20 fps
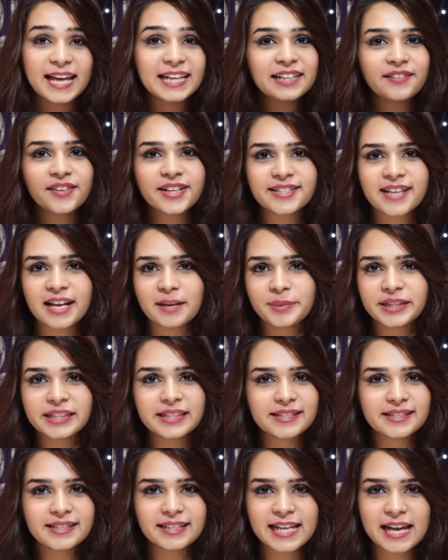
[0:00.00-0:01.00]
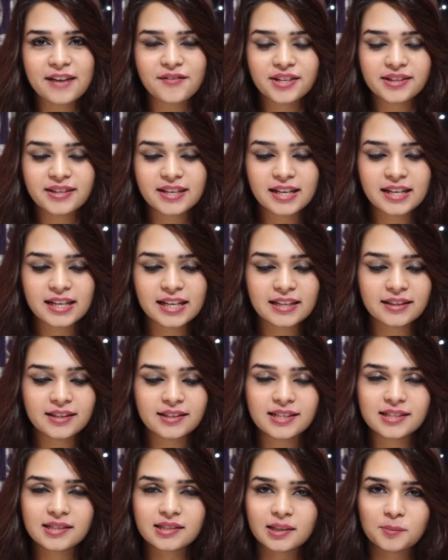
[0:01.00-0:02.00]
Anyways, I'll be listing everything in the
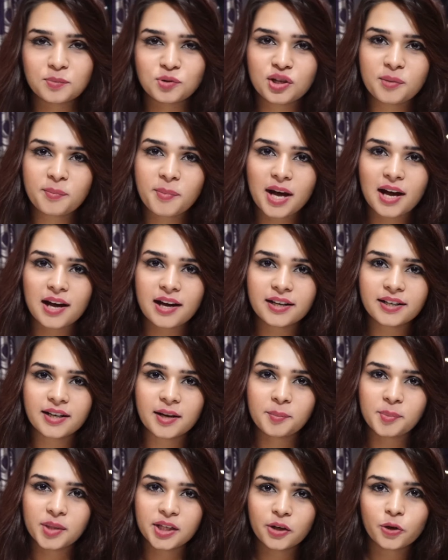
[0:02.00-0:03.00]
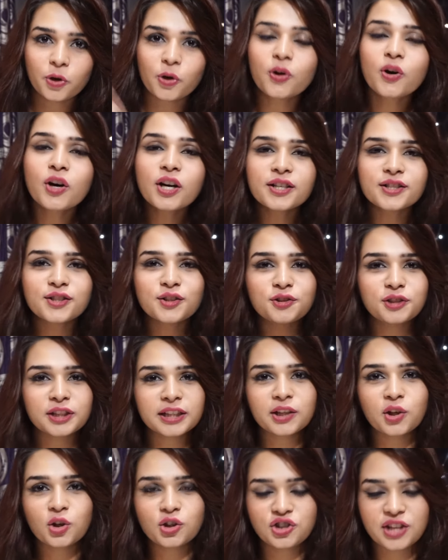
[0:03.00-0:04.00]
description bar below, so you
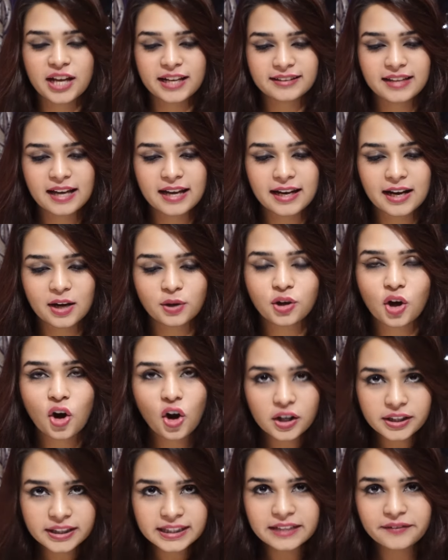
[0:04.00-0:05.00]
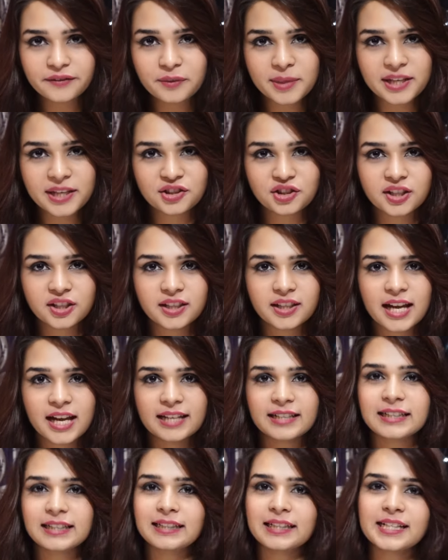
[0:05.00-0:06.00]
can go check that out. All the information
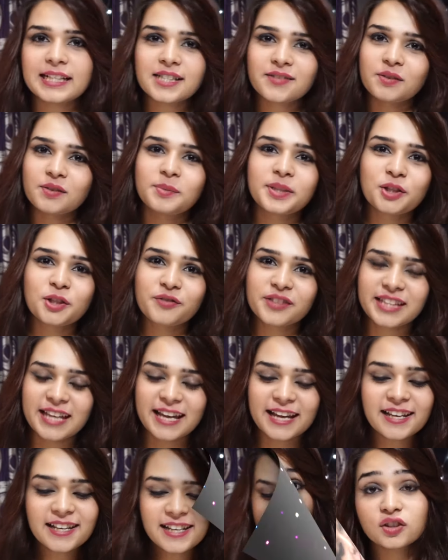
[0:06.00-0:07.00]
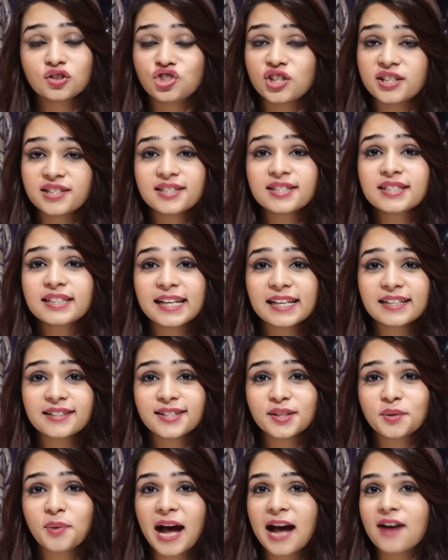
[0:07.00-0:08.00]
and details will be over there. Just in
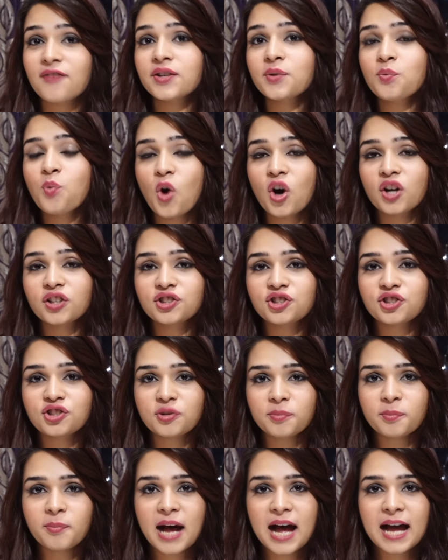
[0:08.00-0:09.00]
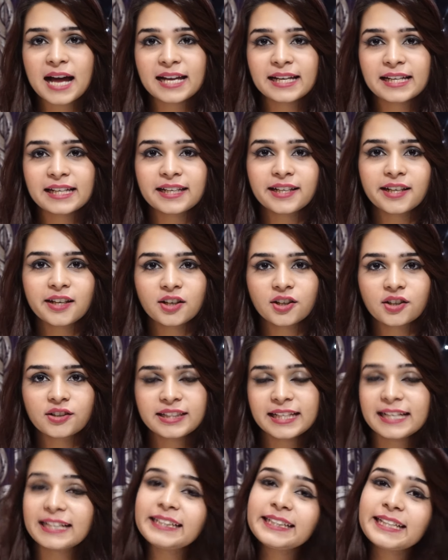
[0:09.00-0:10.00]
case you haven't watched my
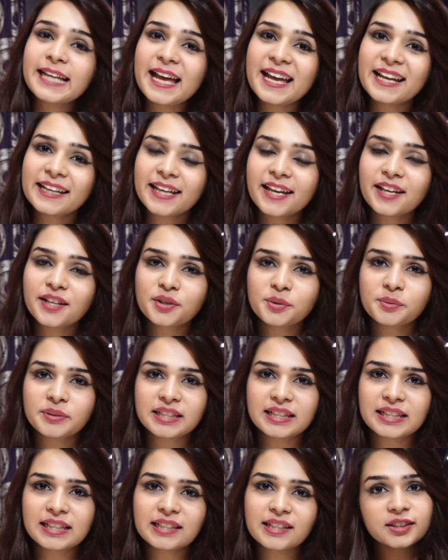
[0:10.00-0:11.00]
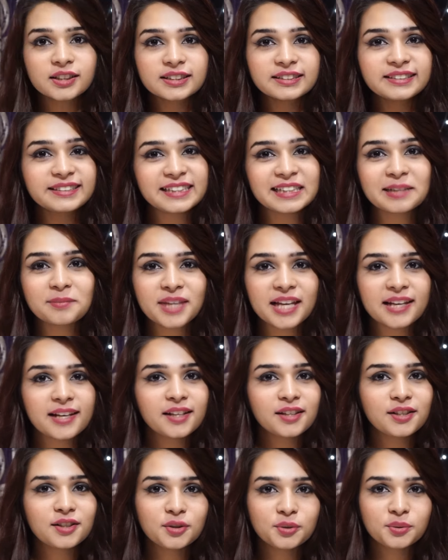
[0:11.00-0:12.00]
daily hair care routine, the serum that
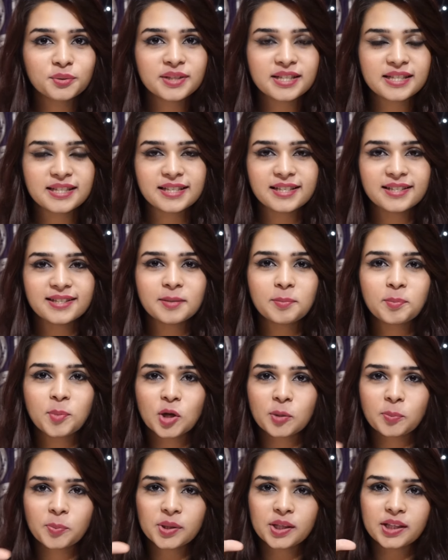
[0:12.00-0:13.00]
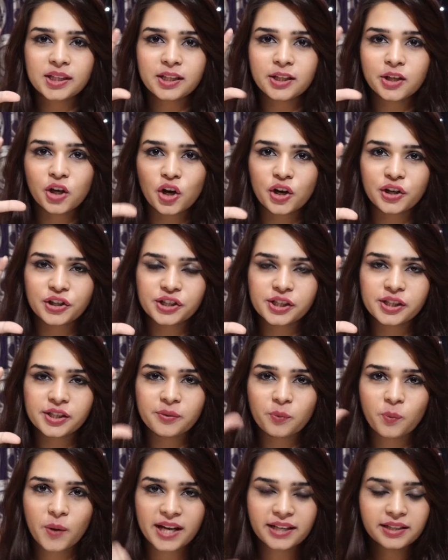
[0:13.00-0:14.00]
I use is the Purple
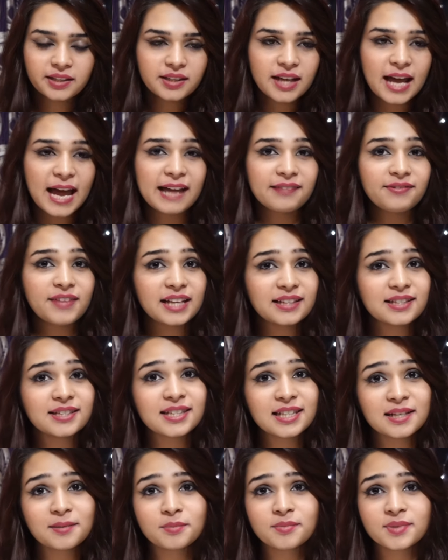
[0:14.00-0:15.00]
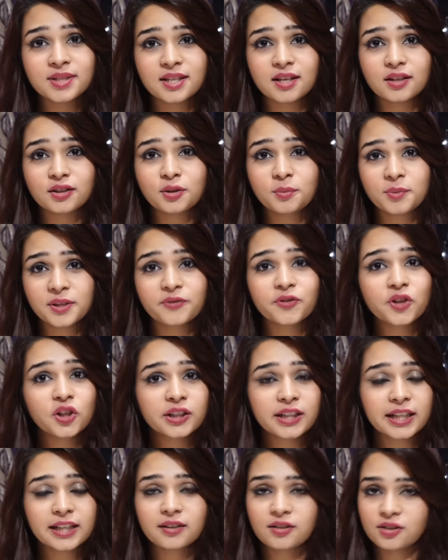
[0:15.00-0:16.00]
Laurel one, and that seems to be
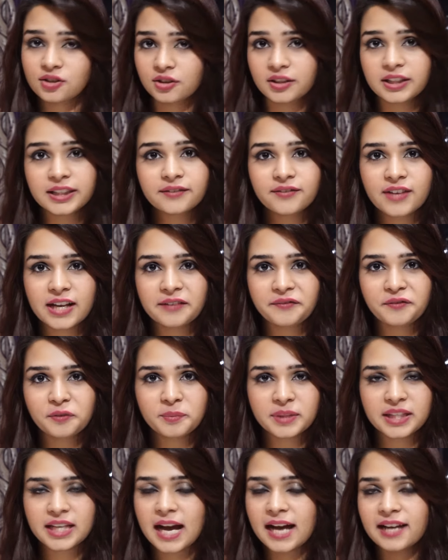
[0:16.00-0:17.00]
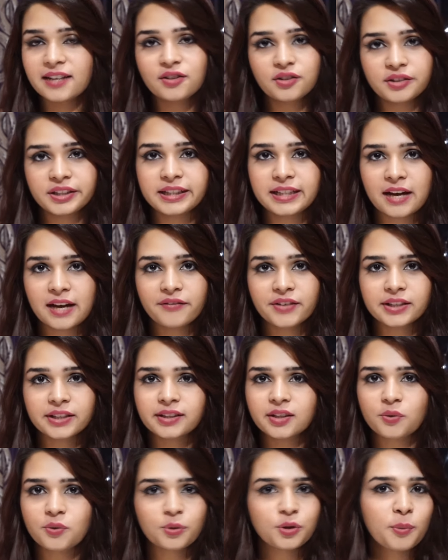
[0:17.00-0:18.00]
working really well for me. I really love it,
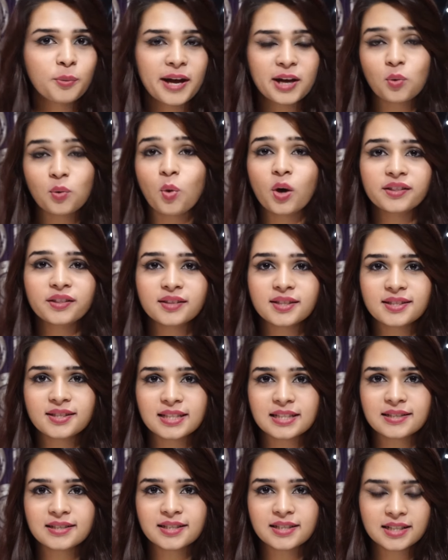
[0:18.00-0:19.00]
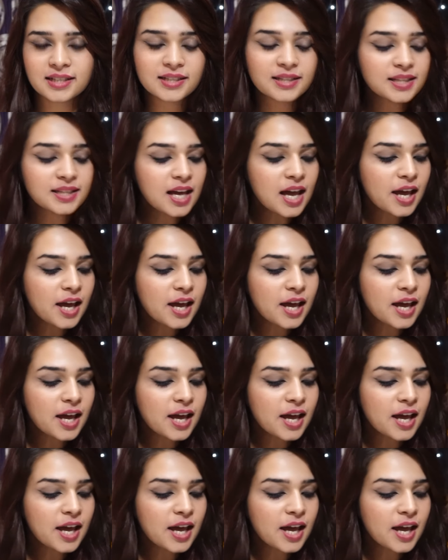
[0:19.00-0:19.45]
no matter what the season is.